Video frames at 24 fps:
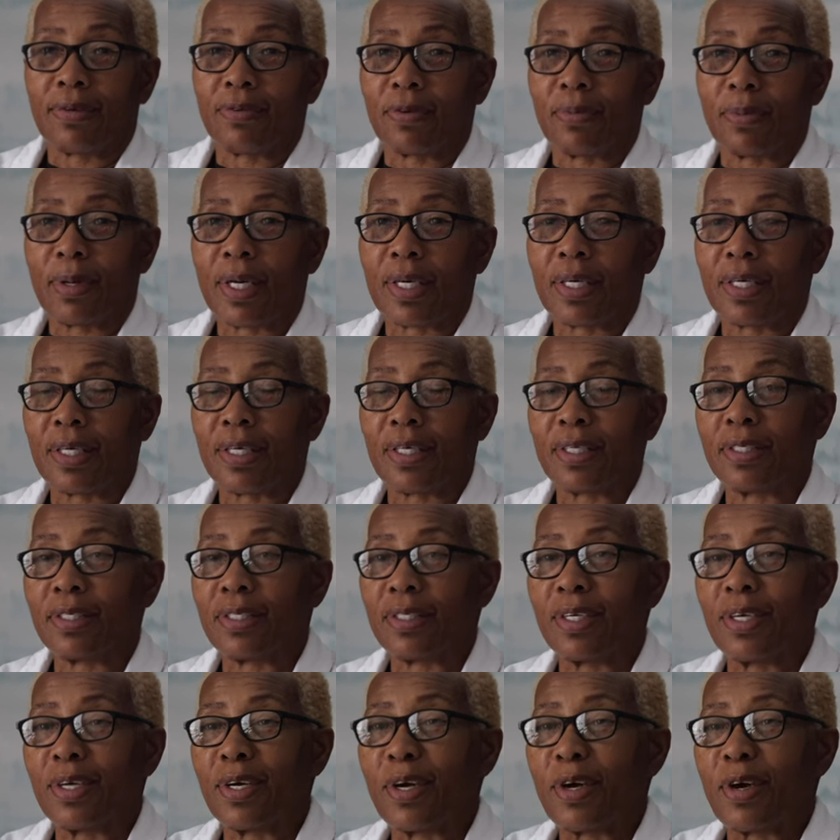for my yeah. kids.
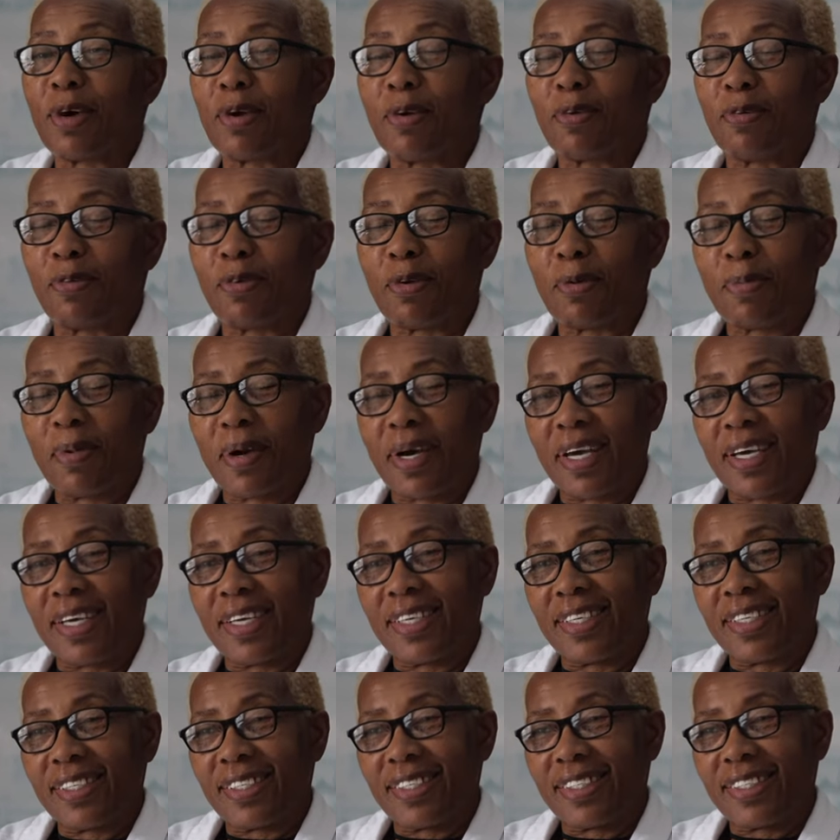For my